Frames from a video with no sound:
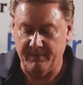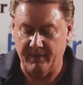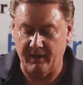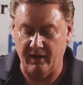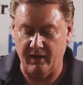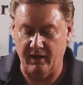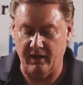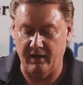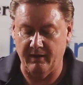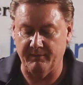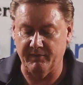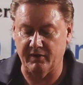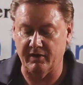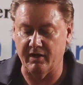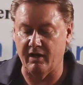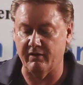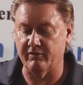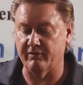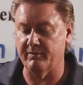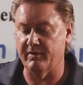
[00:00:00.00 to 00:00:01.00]
The
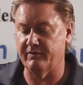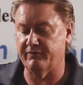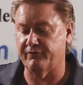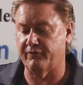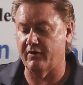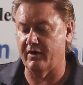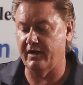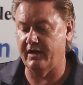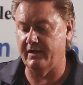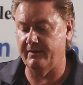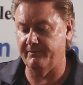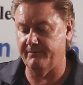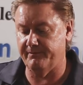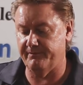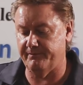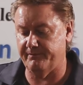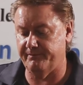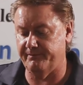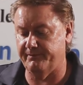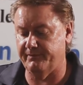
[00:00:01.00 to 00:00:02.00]
government frame,
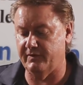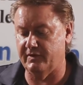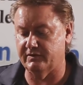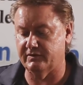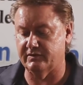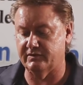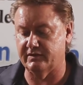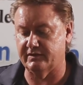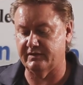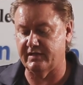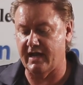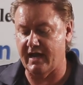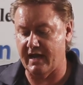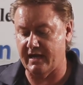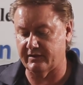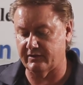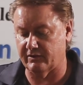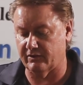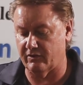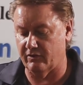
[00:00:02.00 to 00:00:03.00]
this is a
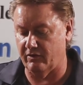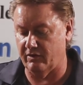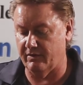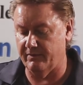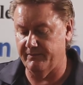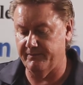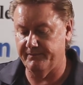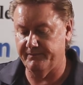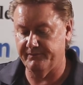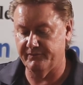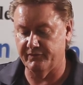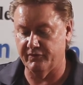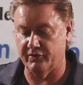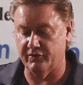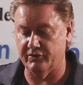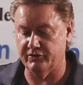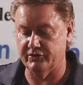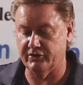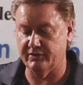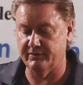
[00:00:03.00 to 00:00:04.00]
tactical
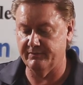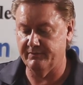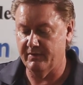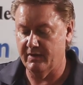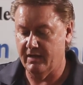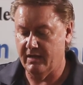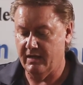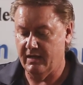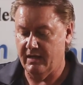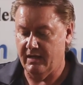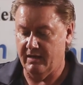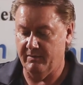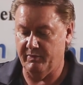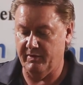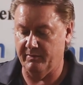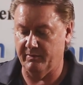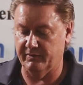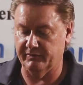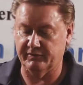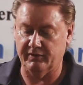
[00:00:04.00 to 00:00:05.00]
version, and
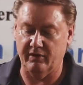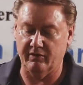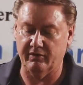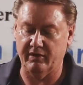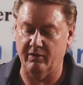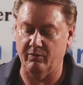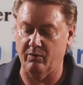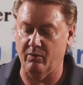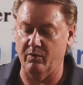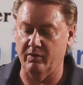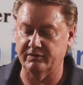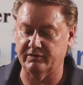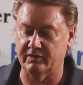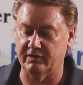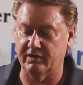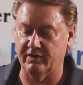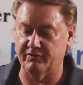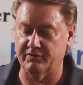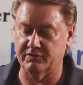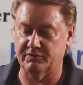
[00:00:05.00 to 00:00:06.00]
people say, okay, well, what's
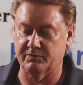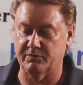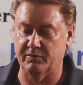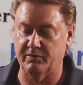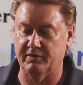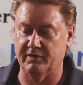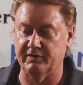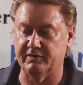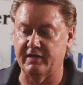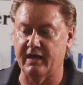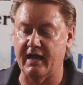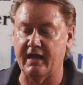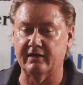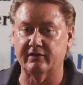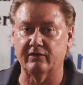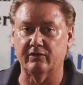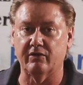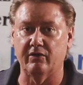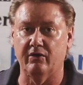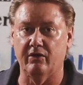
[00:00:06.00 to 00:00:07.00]
the difference between the
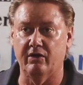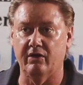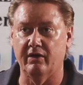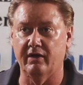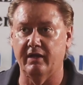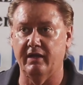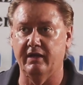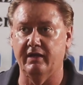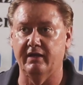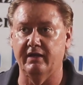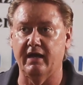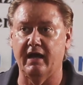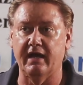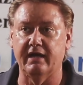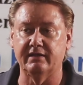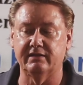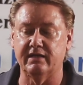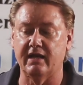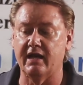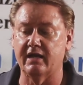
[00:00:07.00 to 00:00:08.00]
tactical and a
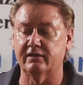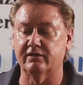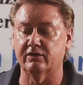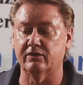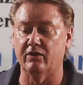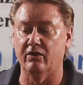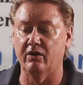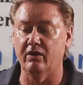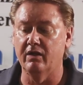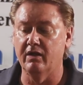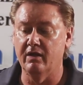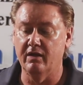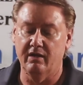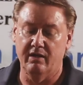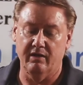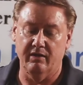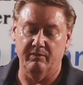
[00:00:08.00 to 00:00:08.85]
non-tactical?